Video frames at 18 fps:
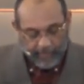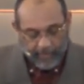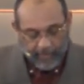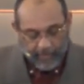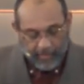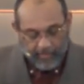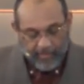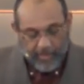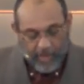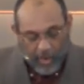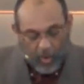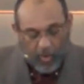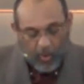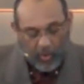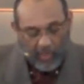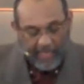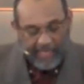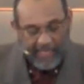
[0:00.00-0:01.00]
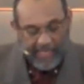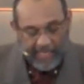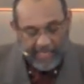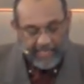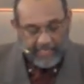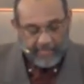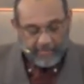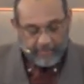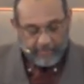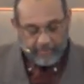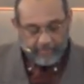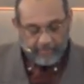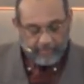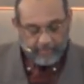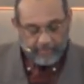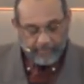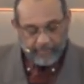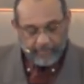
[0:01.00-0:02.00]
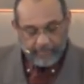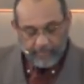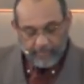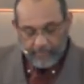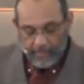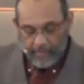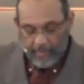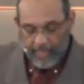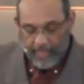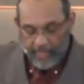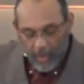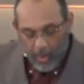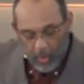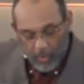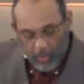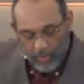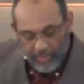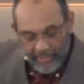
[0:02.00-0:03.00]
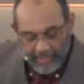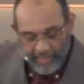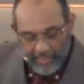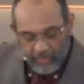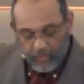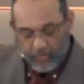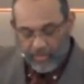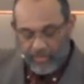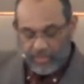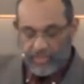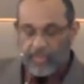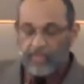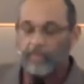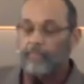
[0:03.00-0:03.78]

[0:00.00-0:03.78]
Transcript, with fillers: They're only in it and only interested